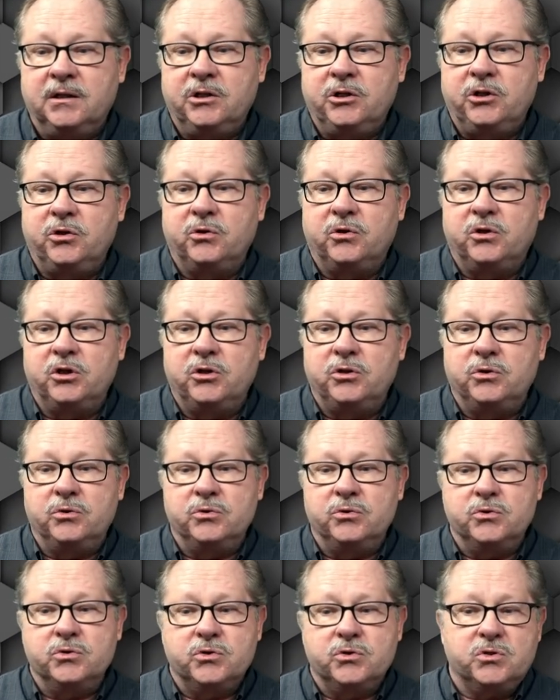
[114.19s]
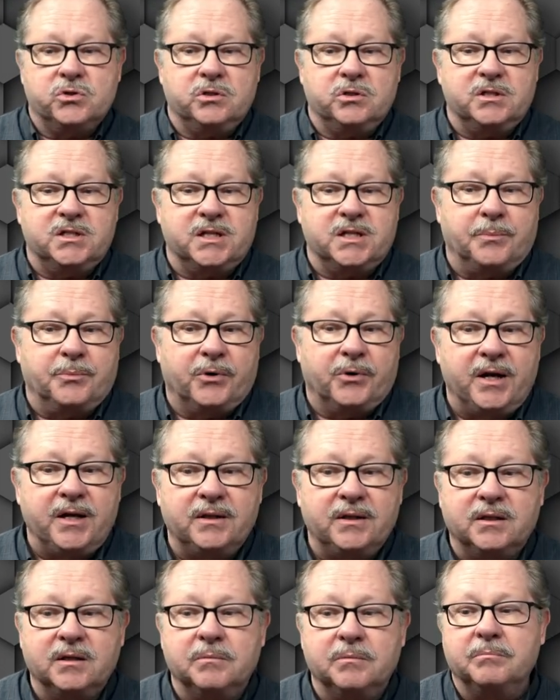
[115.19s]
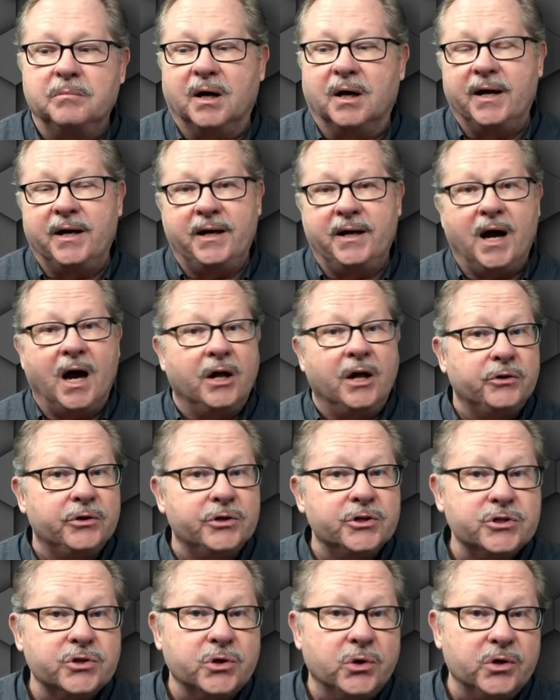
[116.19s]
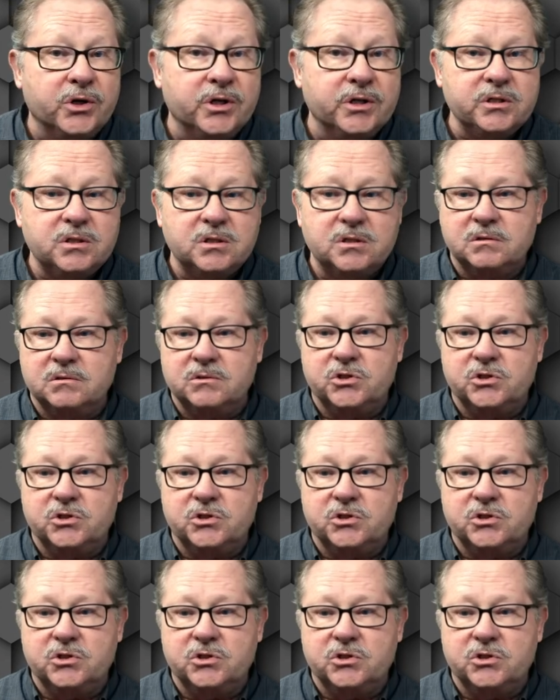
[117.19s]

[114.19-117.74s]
you could use separate them by underscores.